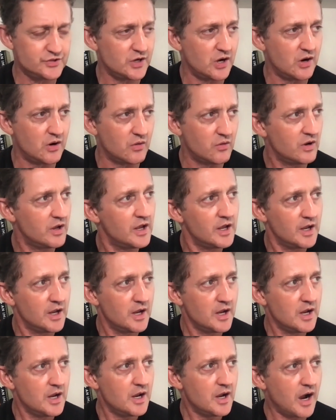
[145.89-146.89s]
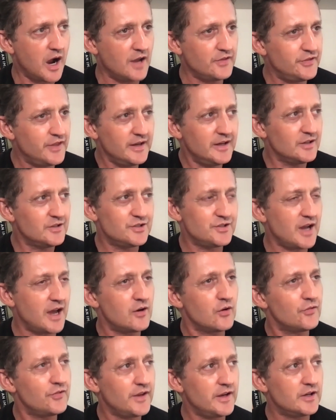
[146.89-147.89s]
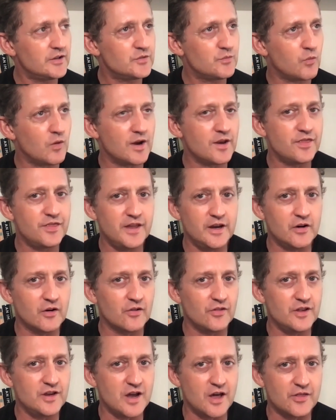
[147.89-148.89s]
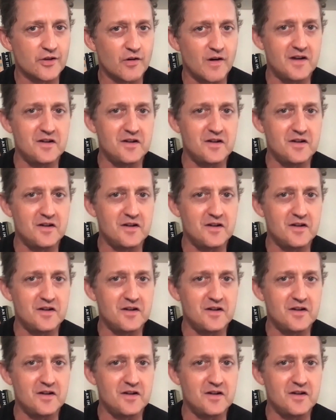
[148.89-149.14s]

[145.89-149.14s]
So I think it's I don't think it's one thing or the other.